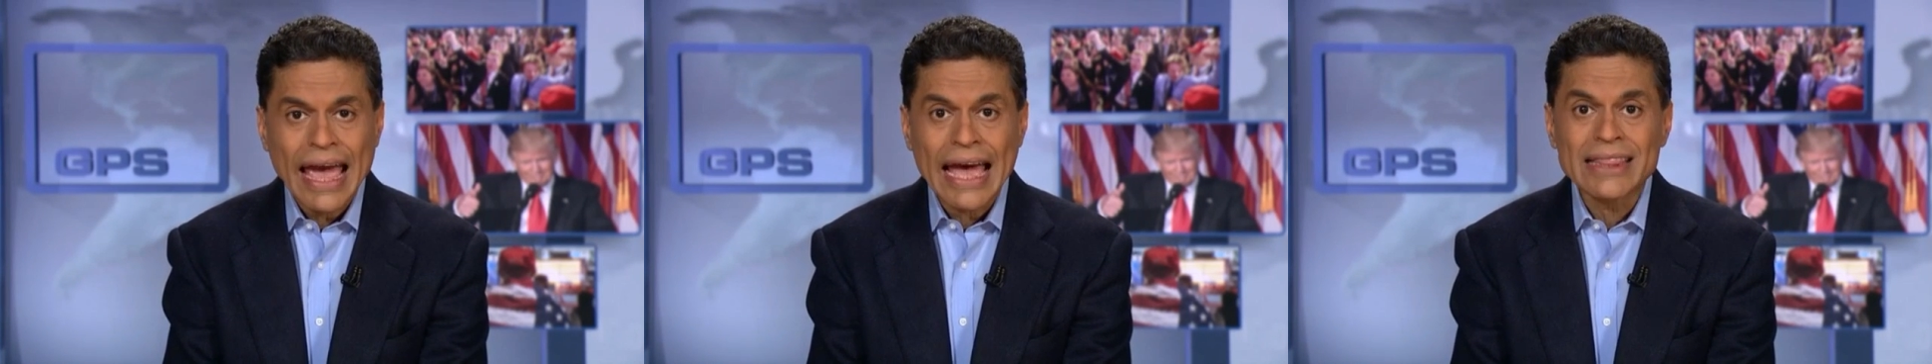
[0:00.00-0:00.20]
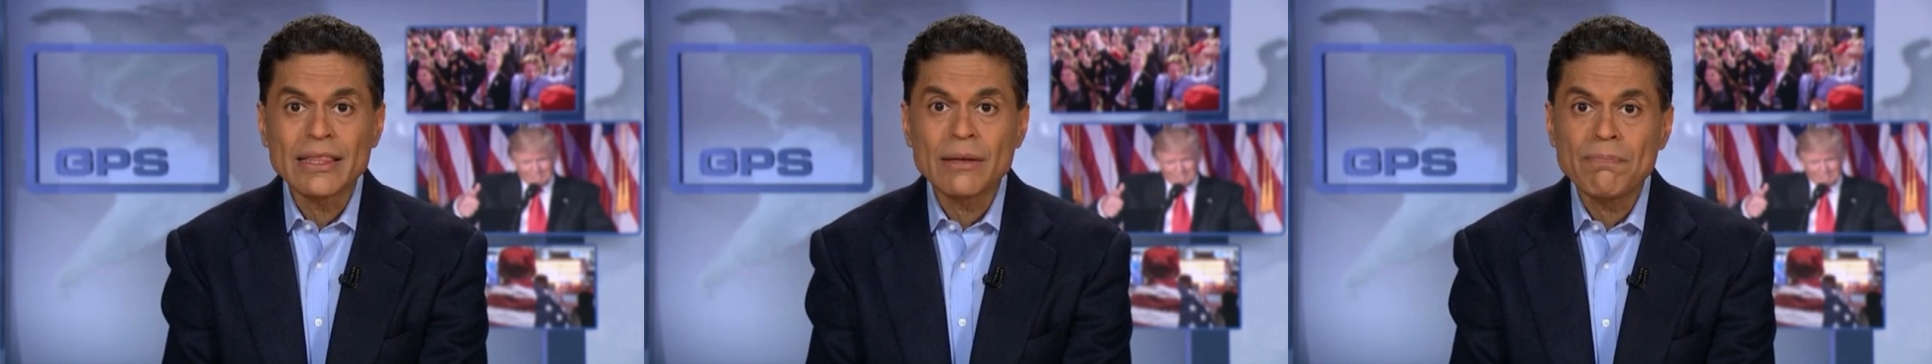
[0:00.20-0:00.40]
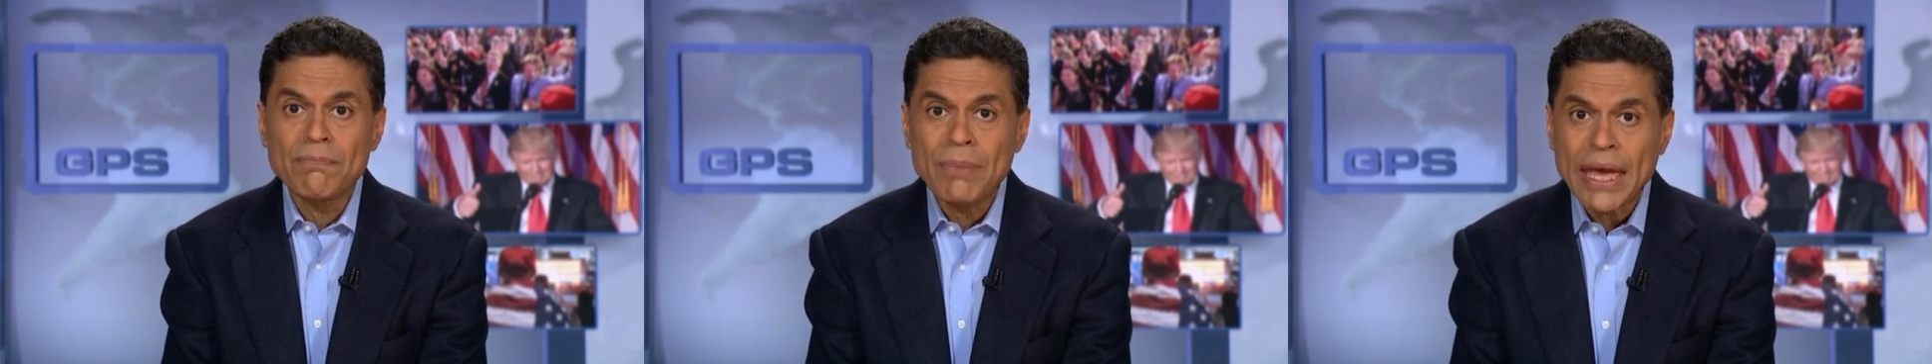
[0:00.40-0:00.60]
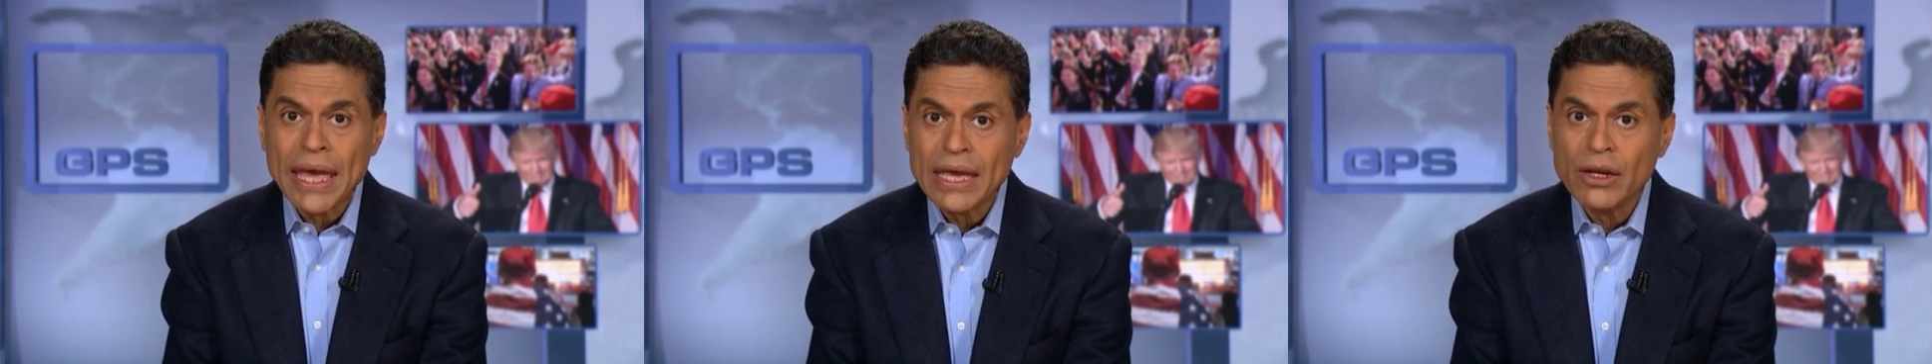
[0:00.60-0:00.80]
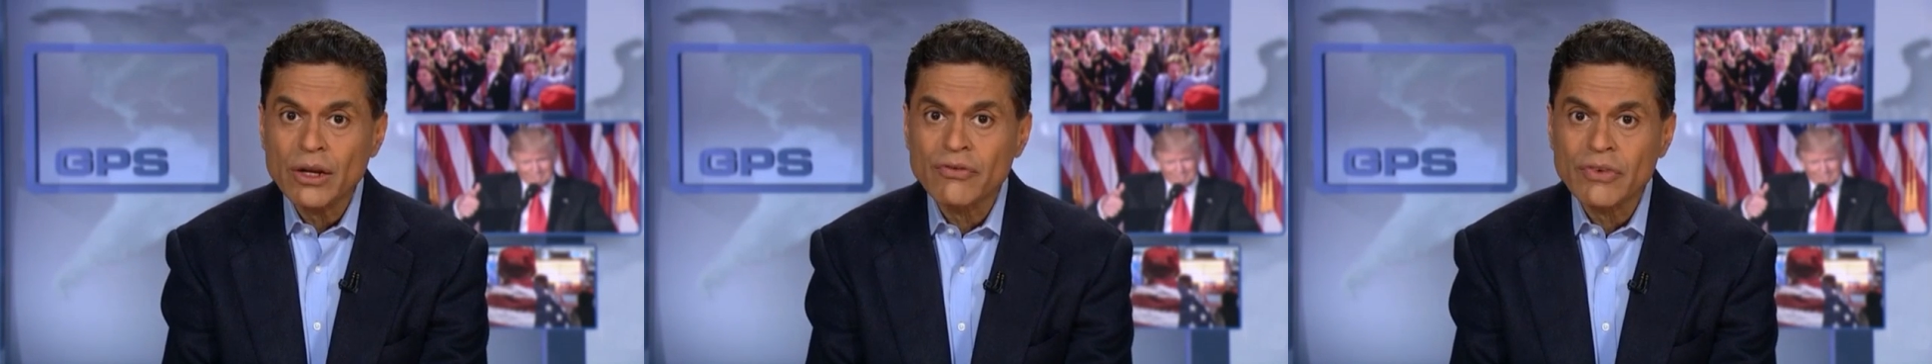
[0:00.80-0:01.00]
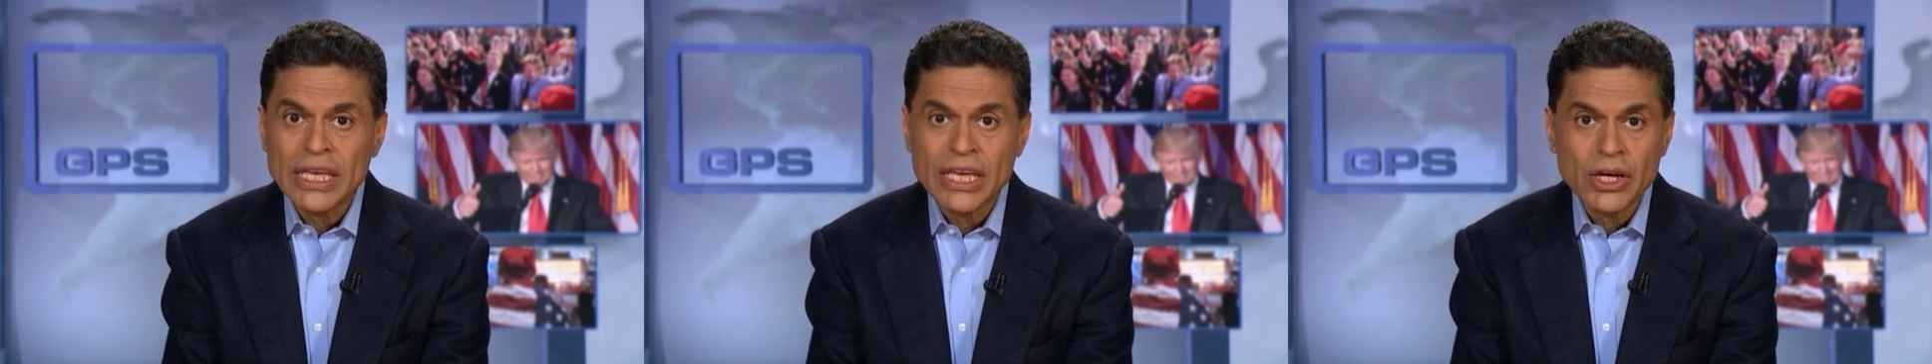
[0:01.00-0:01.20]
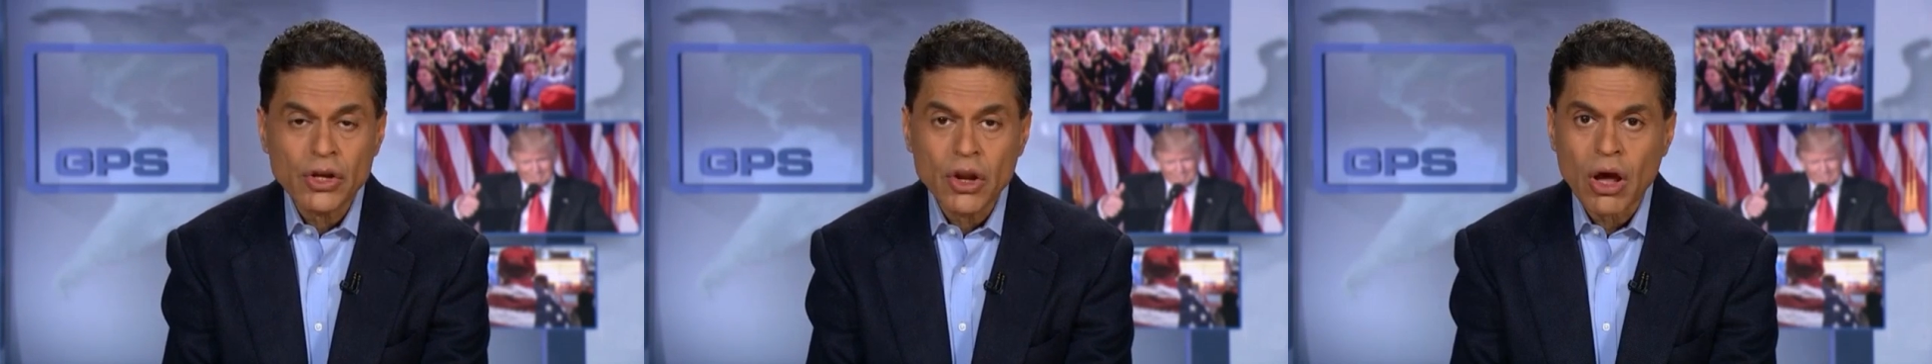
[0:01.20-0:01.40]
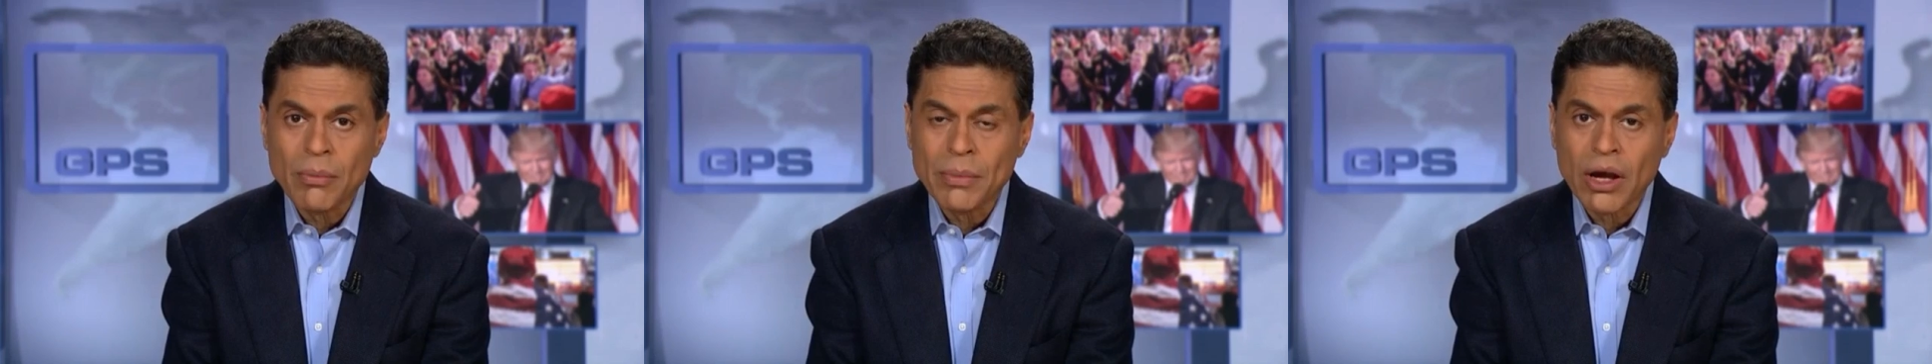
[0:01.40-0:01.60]
and the pain of
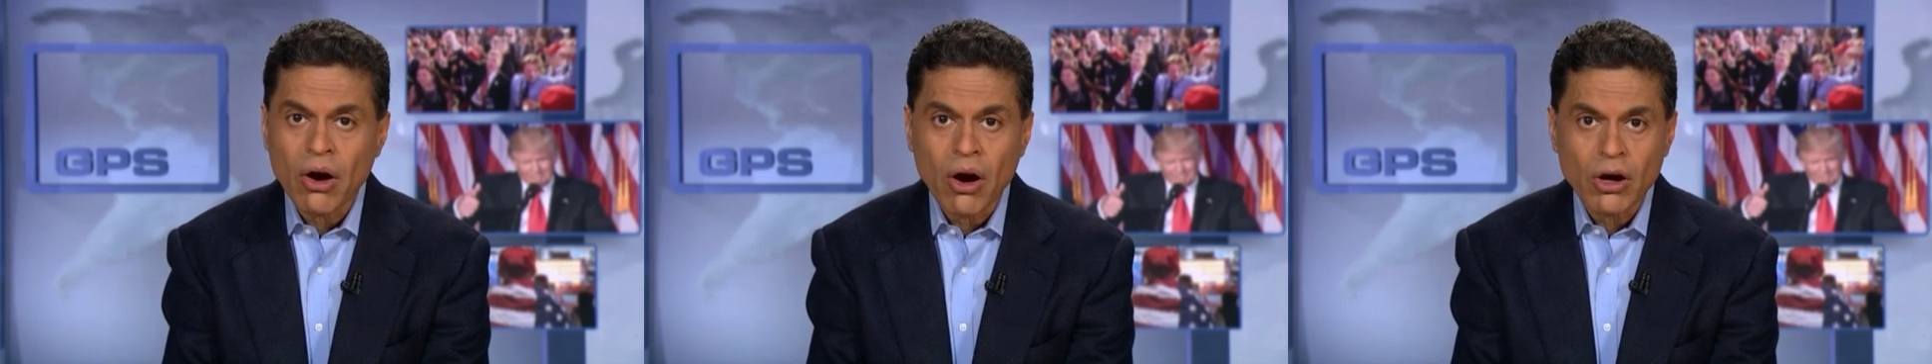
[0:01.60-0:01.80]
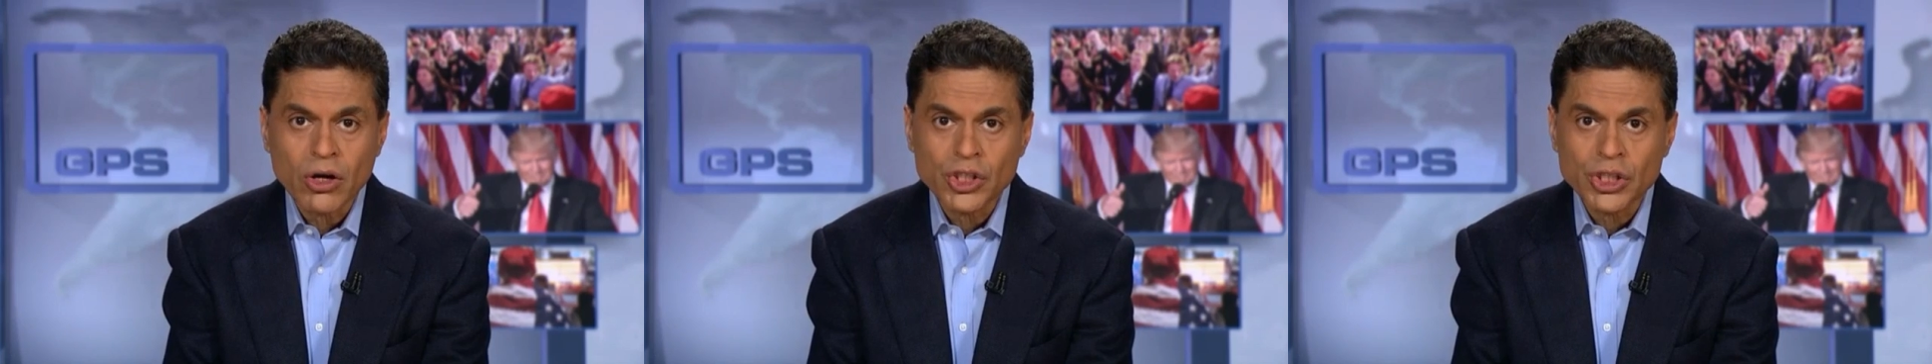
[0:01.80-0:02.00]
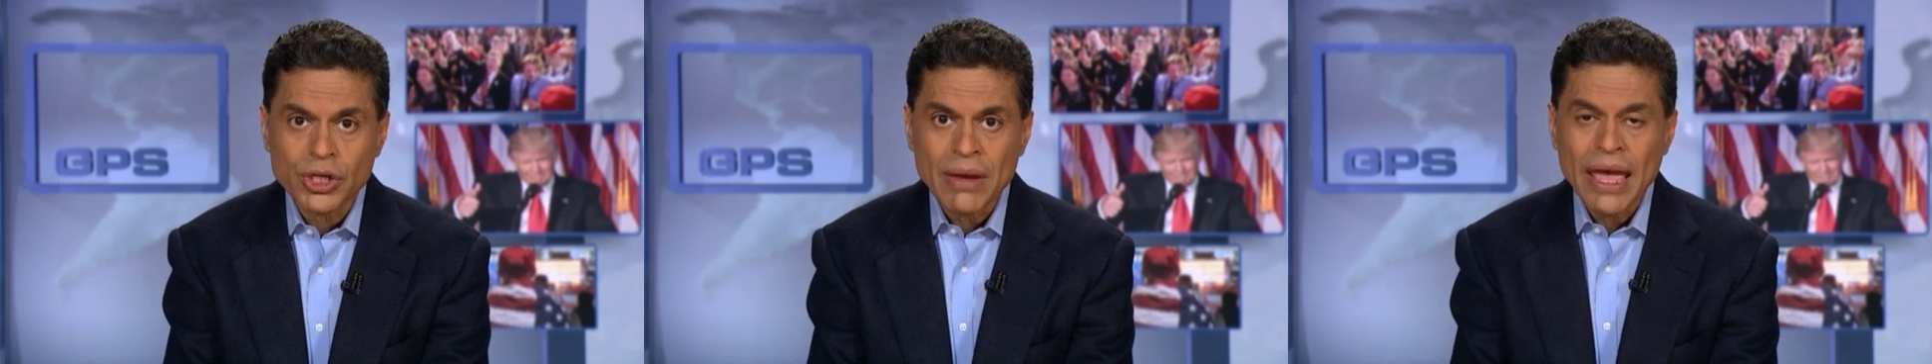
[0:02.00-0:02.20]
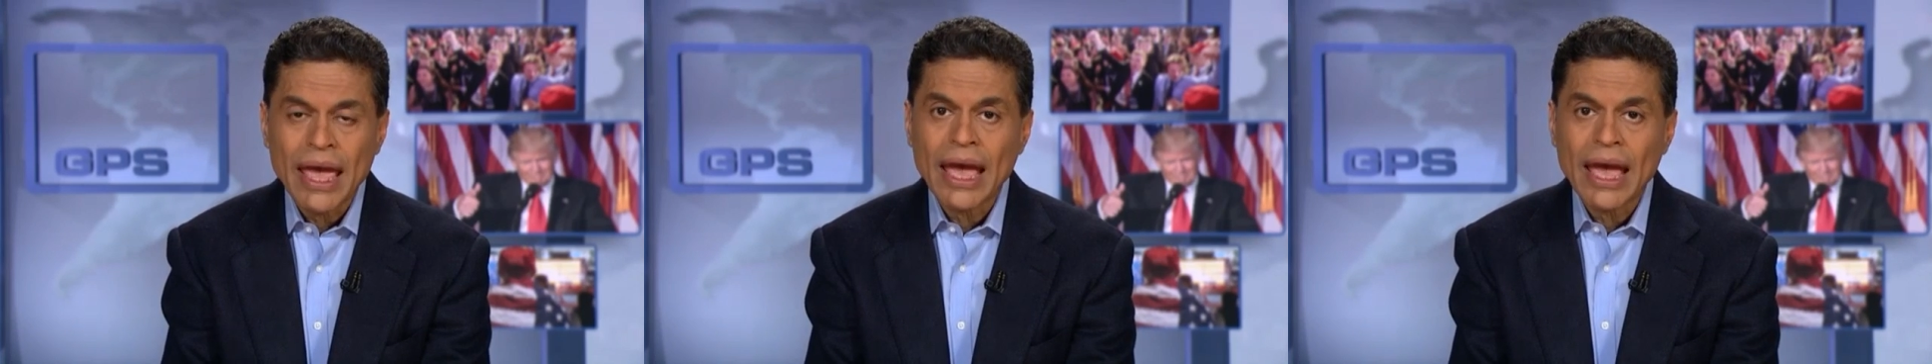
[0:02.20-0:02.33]
economic hardship